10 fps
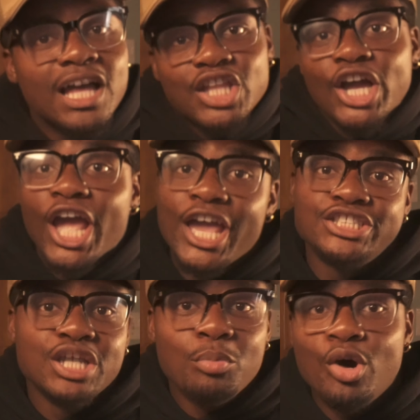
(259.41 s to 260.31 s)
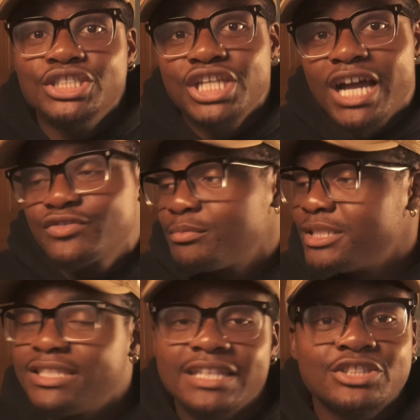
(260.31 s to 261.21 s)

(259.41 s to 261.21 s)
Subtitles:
like, "Hey, it's your boy Josh from this, that,